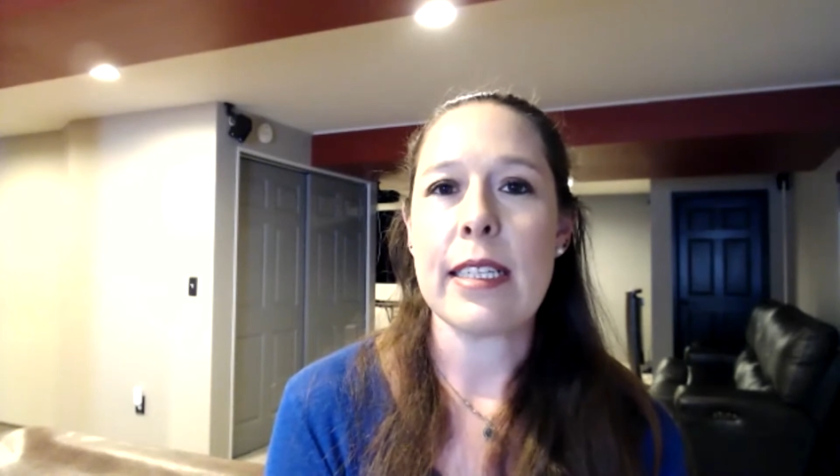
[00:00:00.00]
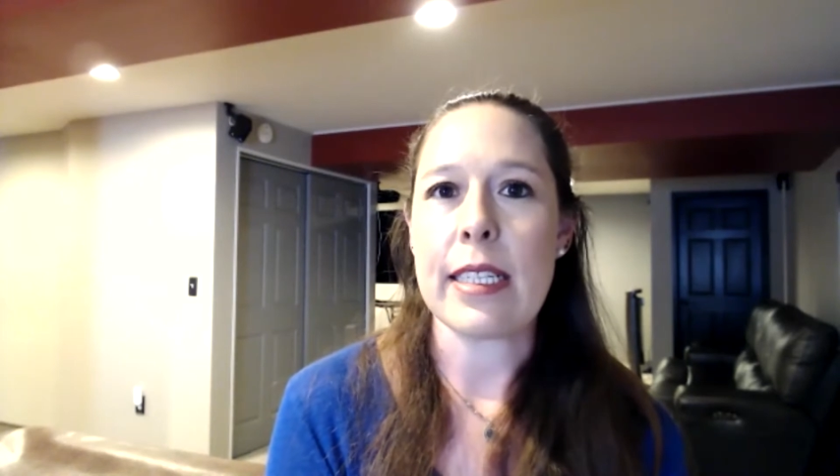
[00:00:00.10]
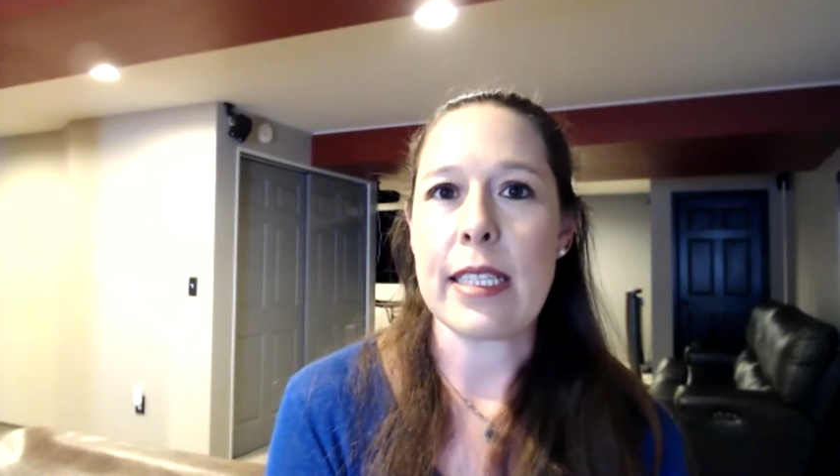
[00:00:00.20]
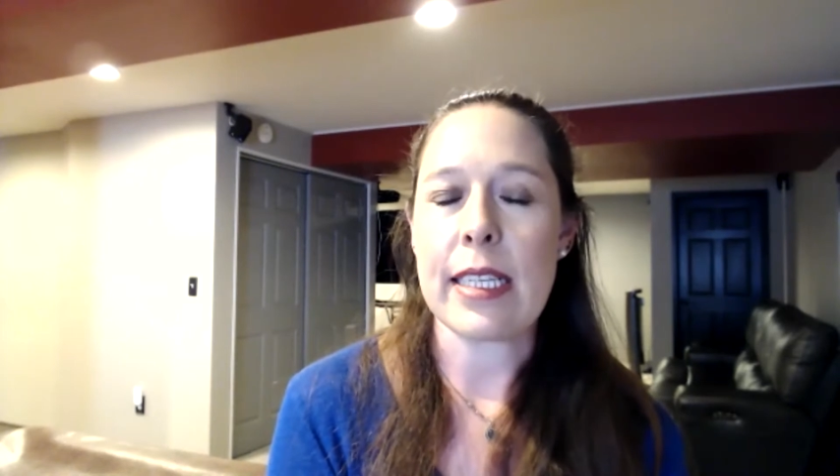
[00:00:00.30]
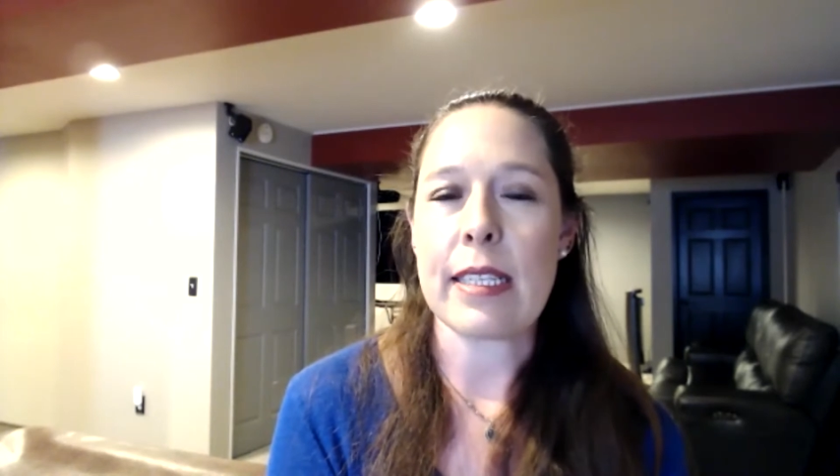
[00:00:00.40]

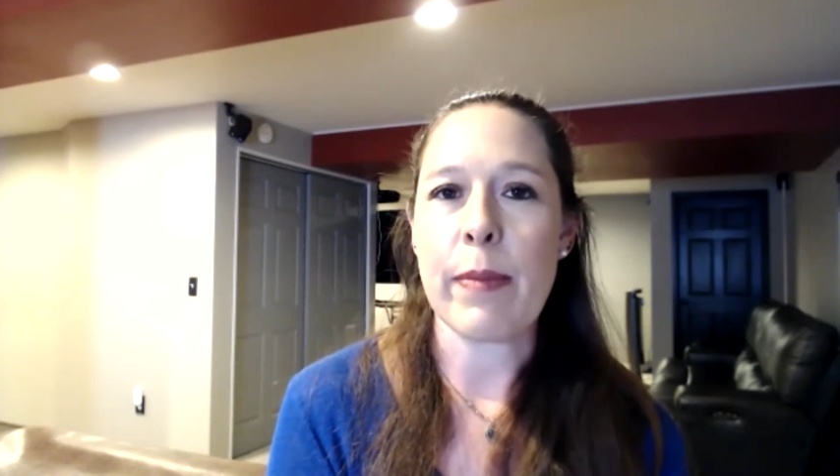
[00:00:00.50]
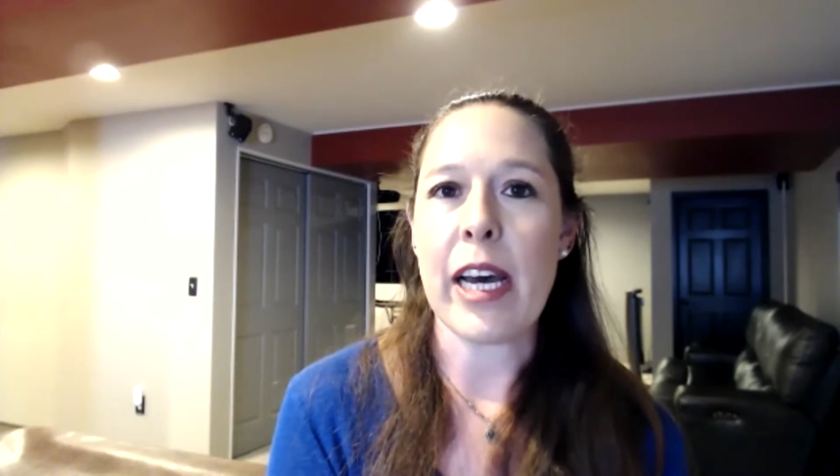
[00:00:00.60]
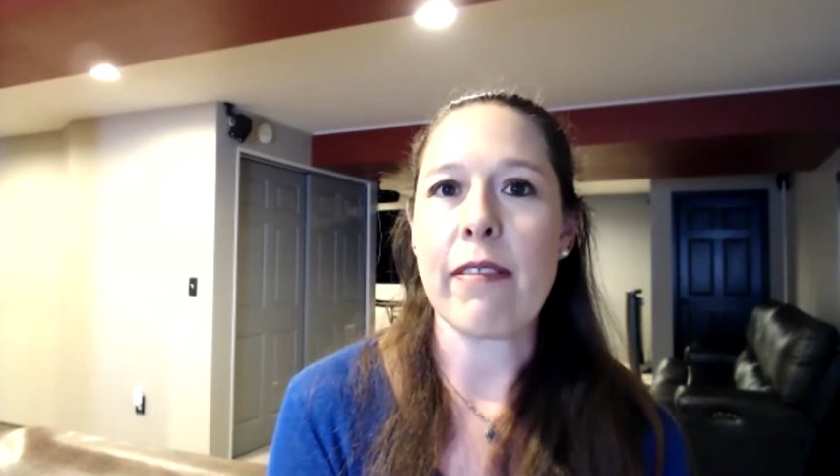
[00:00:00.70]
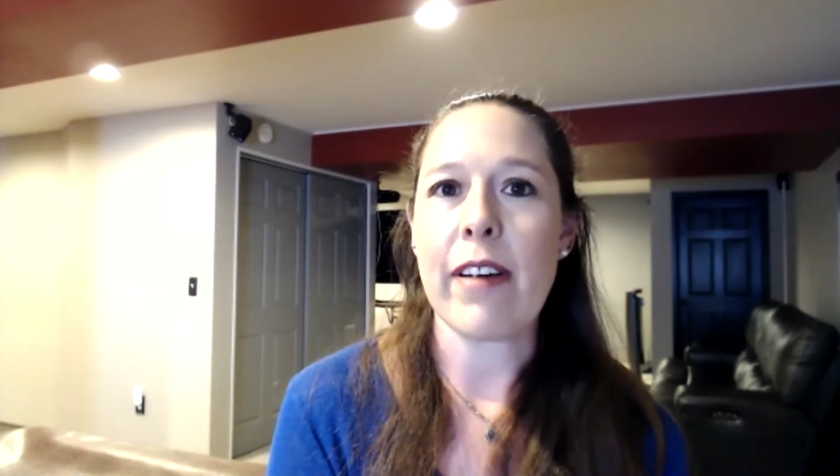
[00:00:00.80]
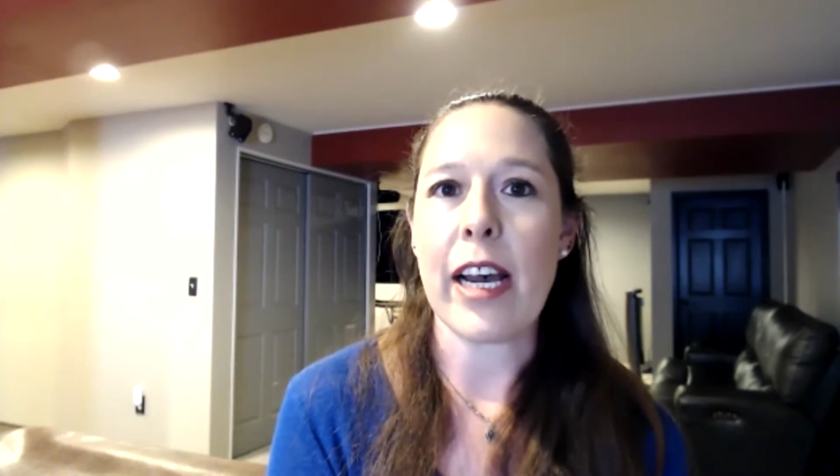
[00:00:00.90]

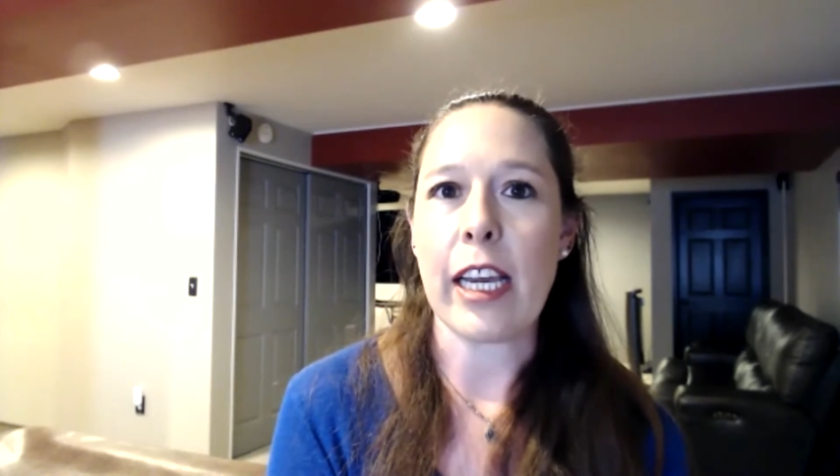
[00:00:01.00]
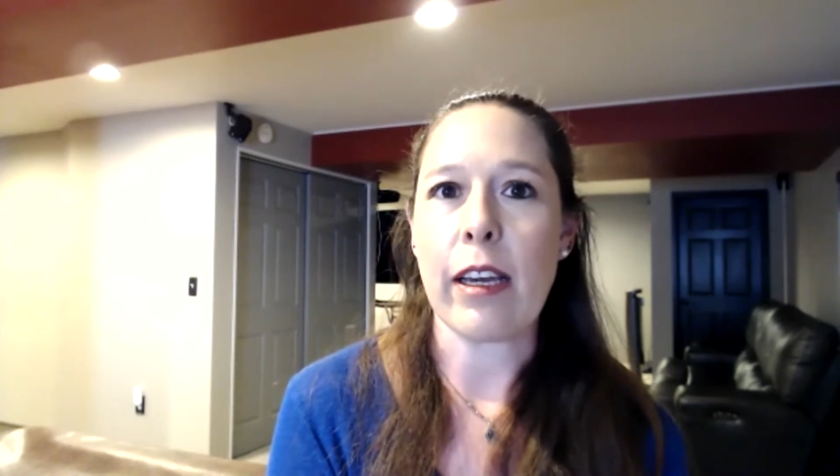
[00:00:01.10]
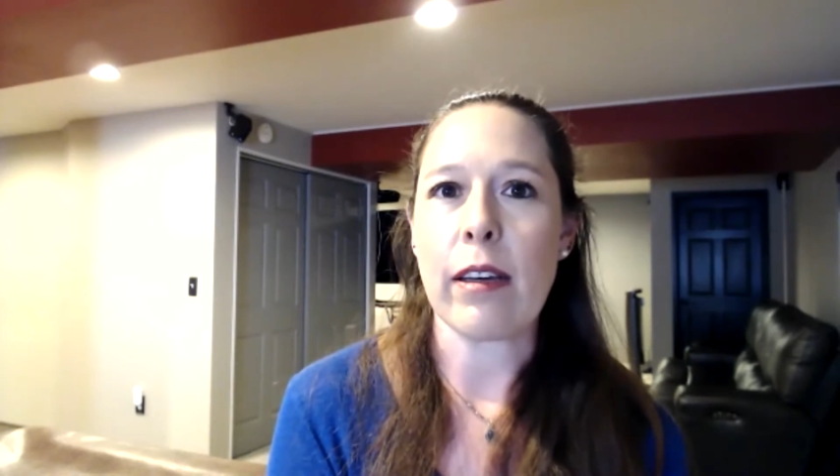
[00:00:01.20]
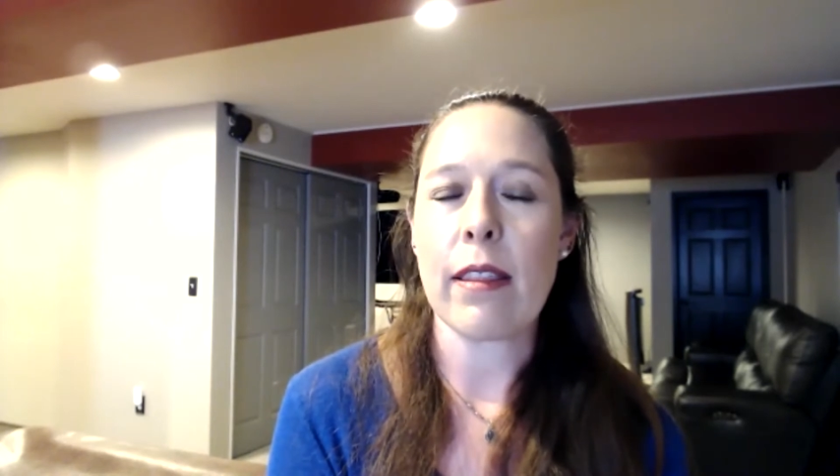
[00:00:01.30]
disease-modifying